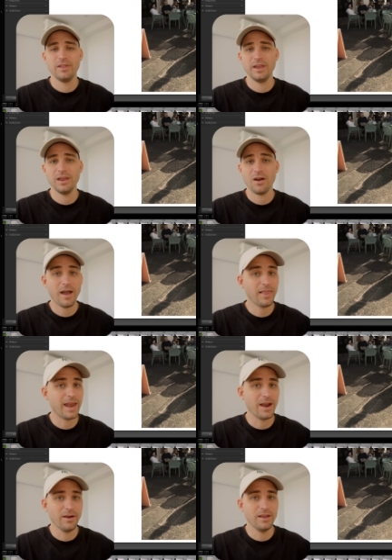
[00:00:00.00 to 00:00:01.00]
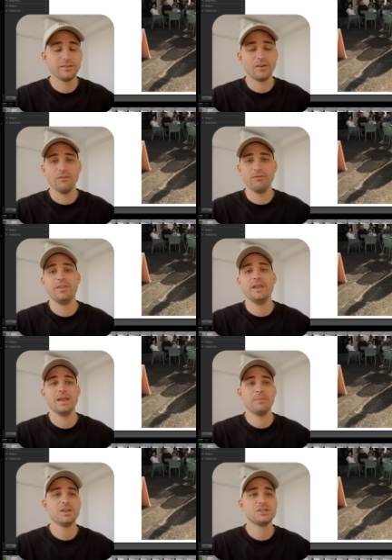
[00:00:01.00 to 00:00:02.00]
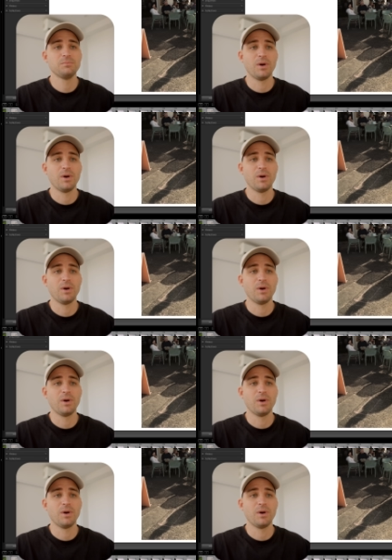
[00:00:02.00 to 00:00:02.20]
the highlight areas of the image